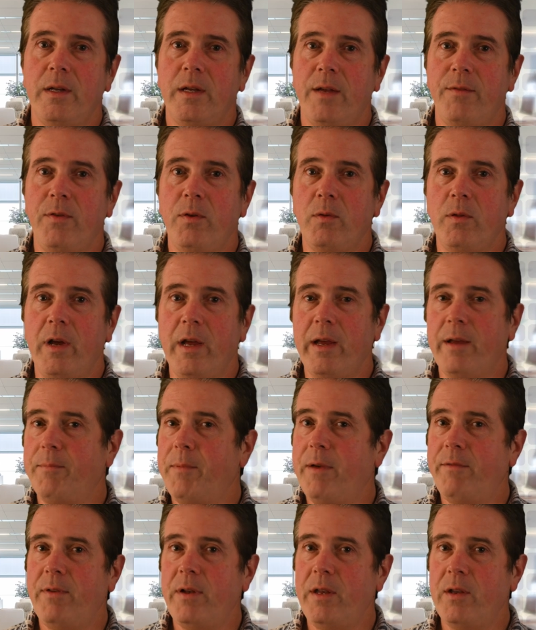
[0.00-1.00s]
If you like
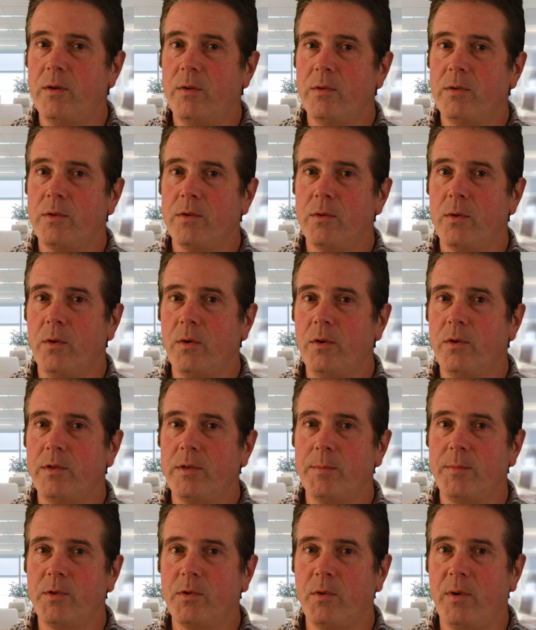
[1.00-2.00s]
my videos or you
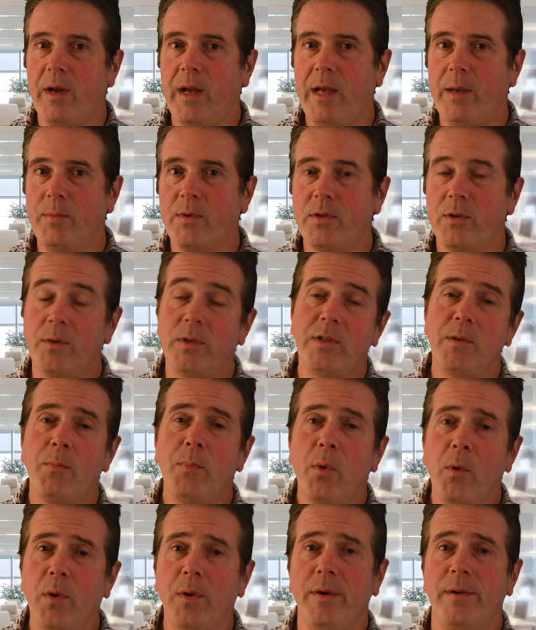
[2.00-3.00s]
subscribe. So it's
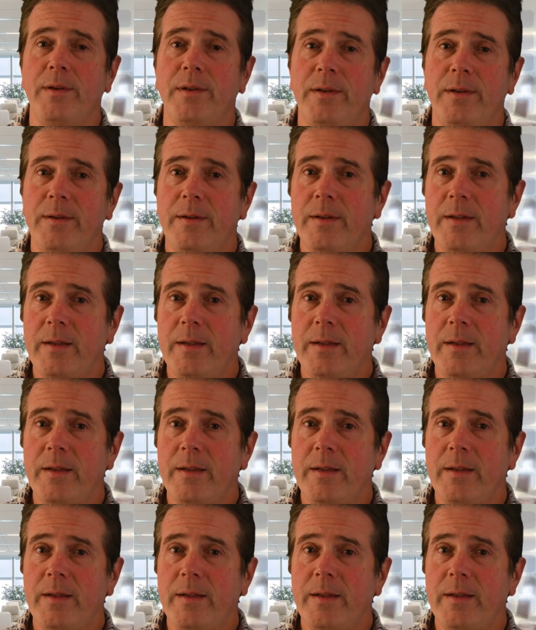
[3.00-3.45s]
important.